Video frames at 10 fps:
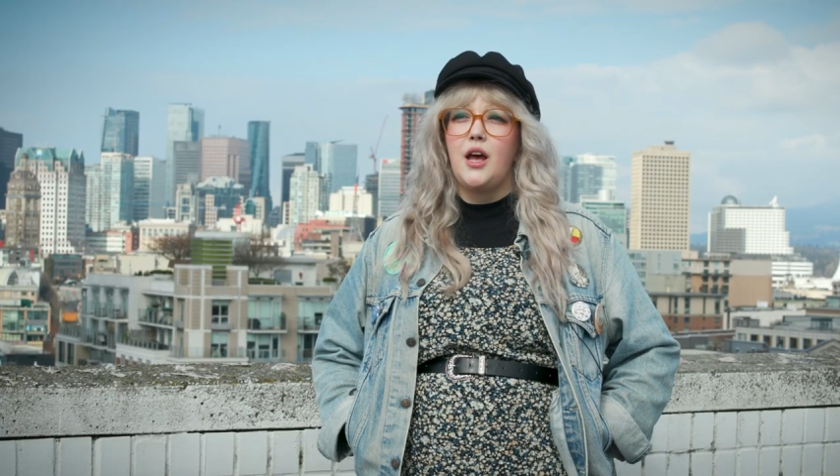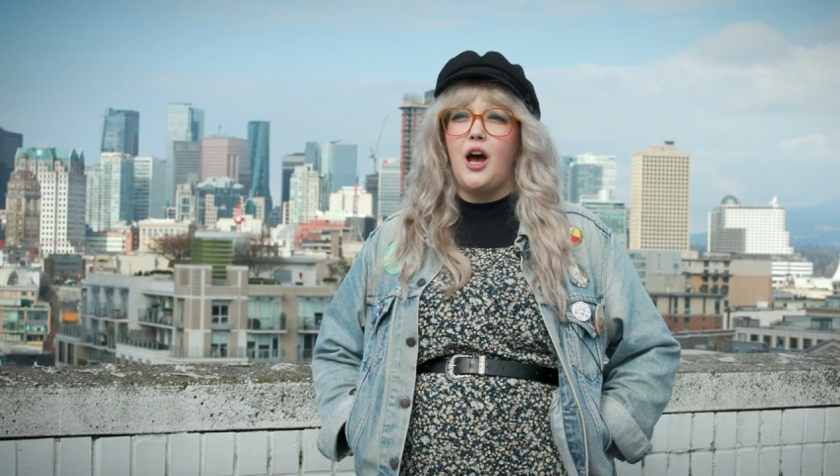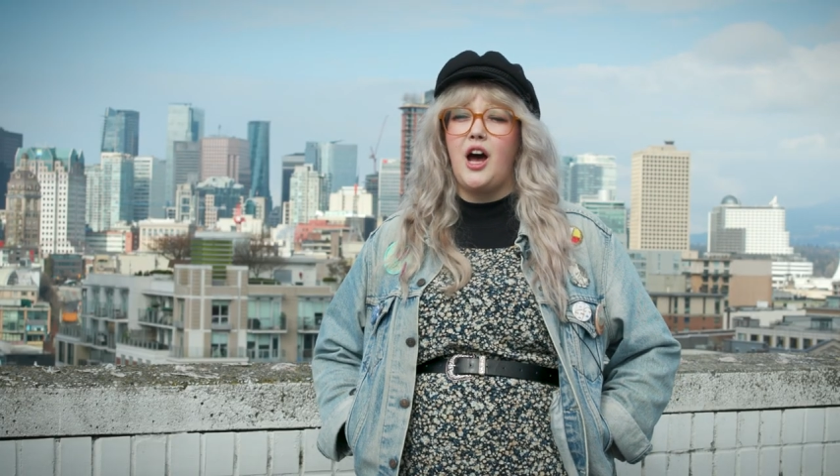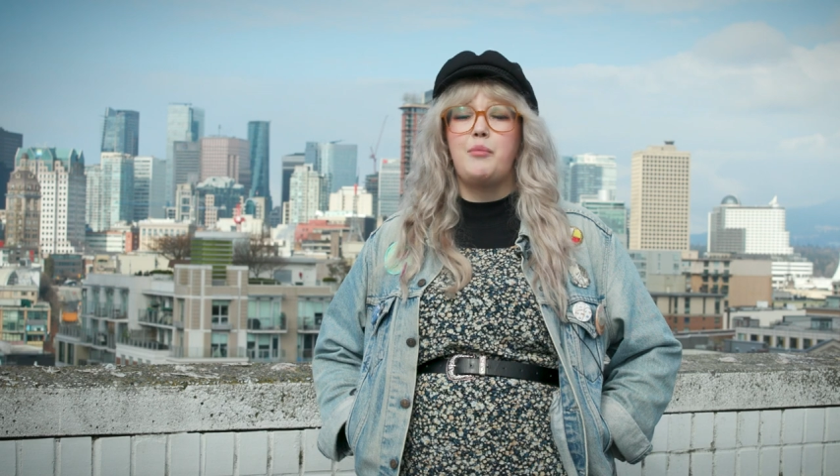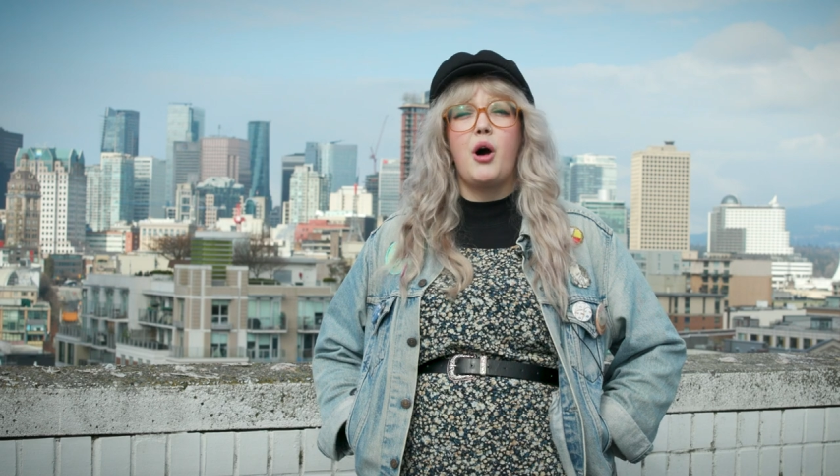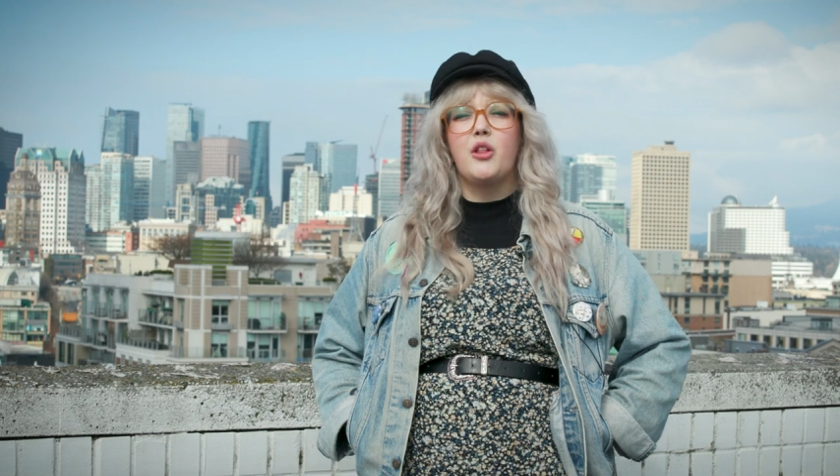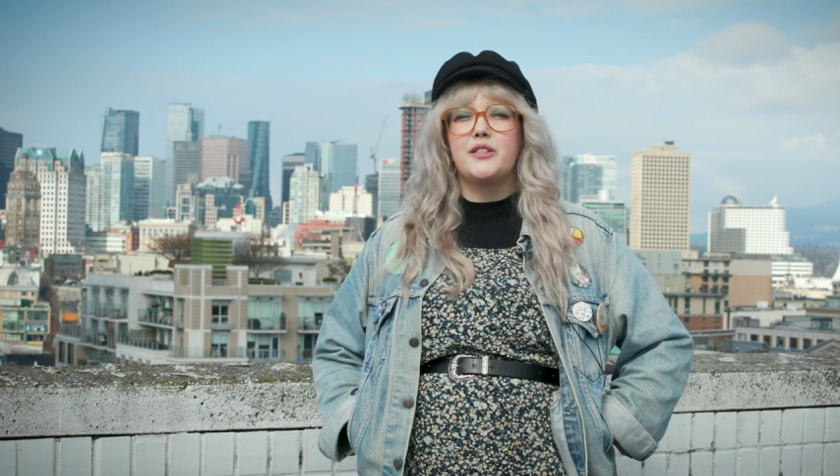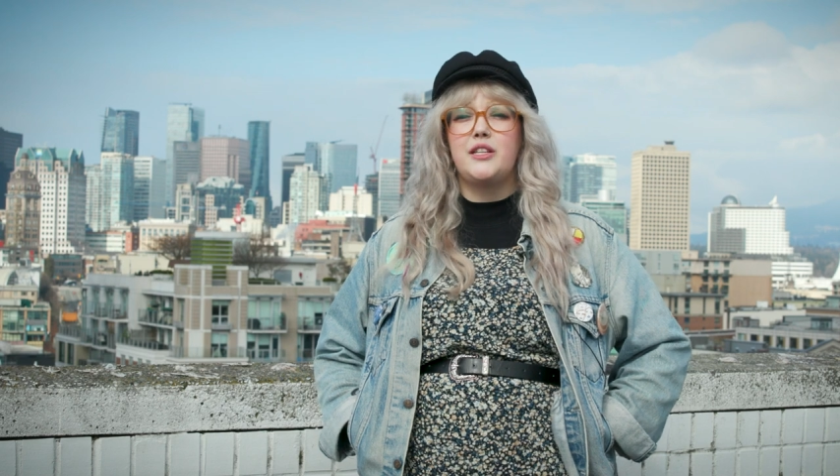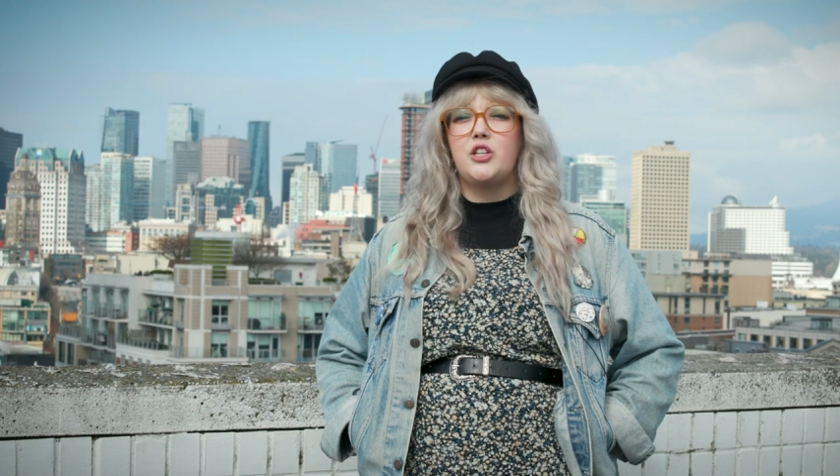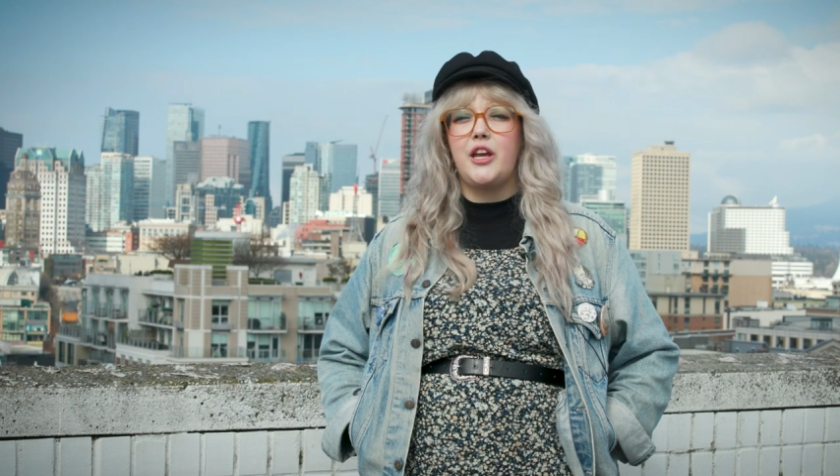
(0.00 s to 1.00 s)

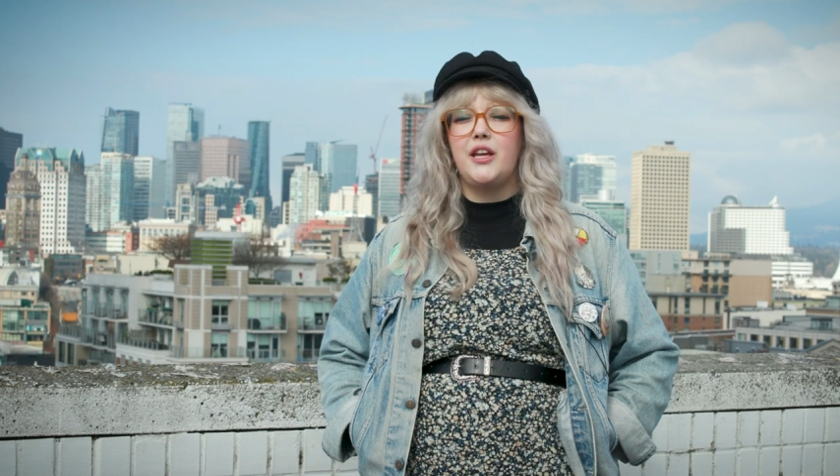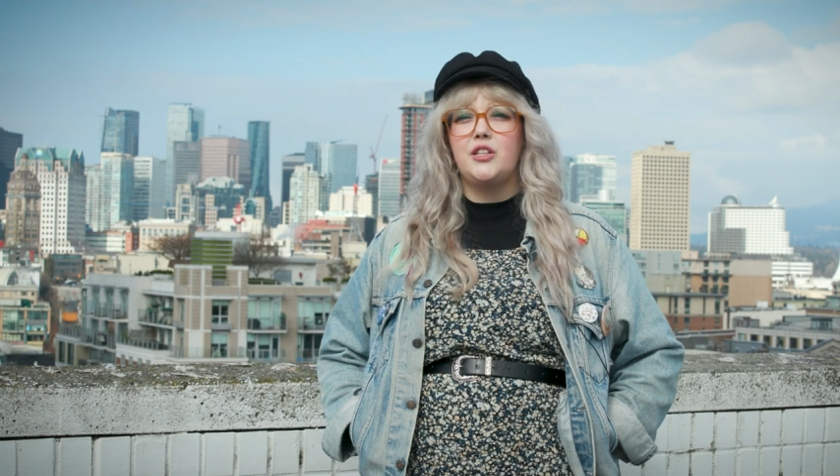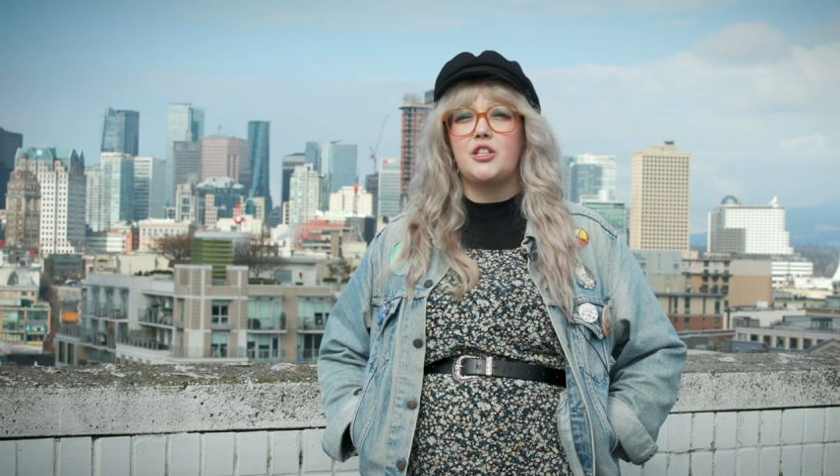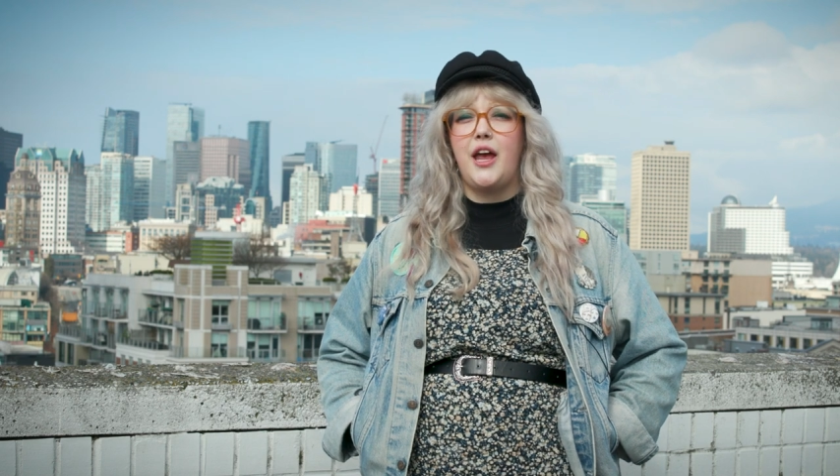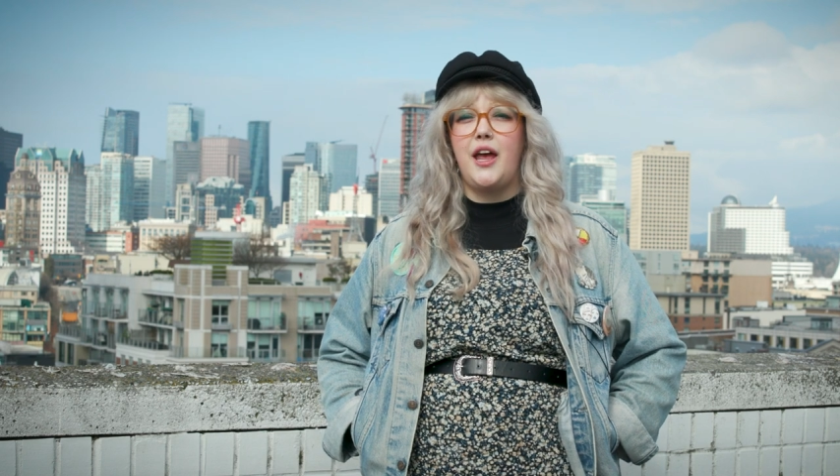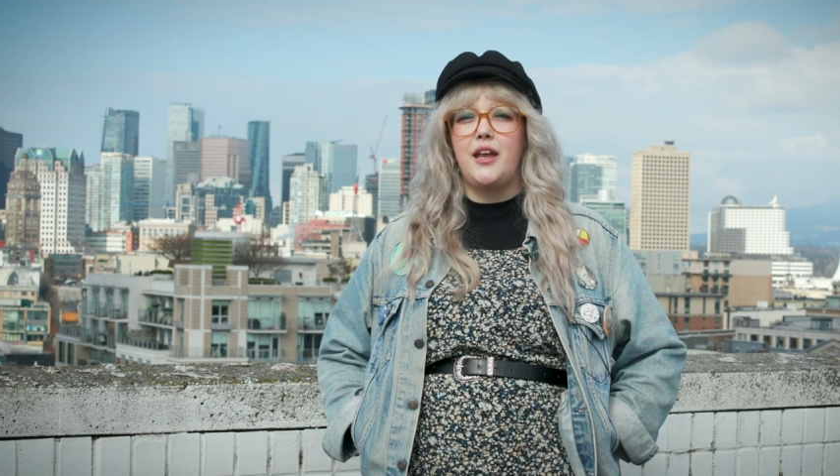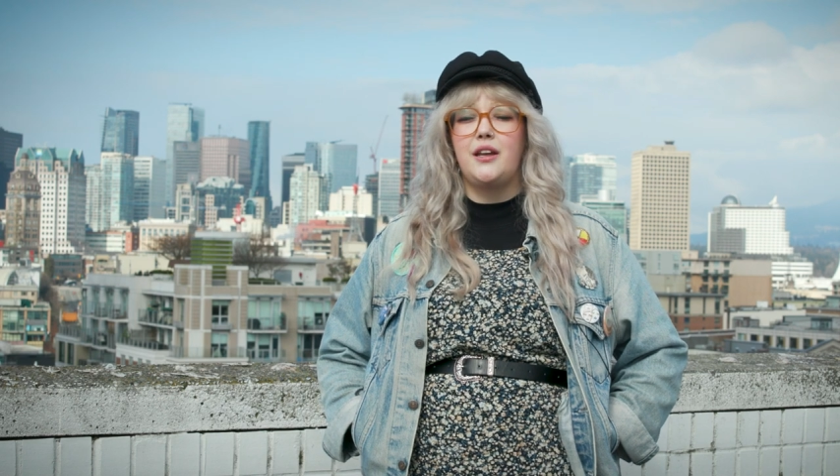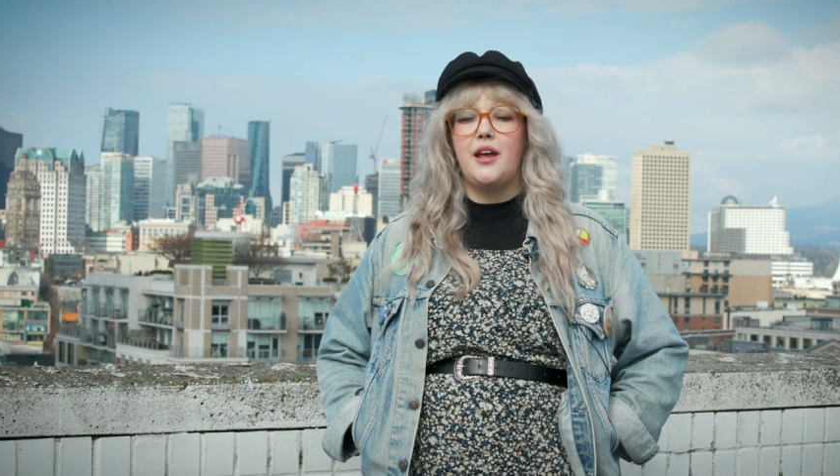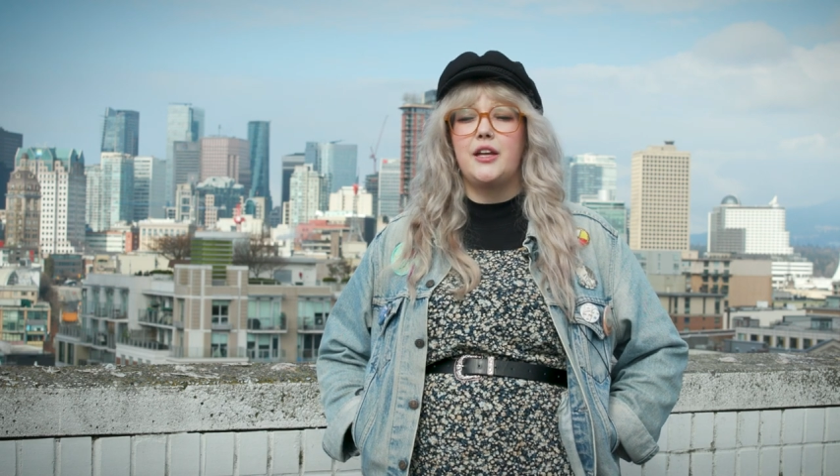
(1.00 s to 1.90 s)
policy change and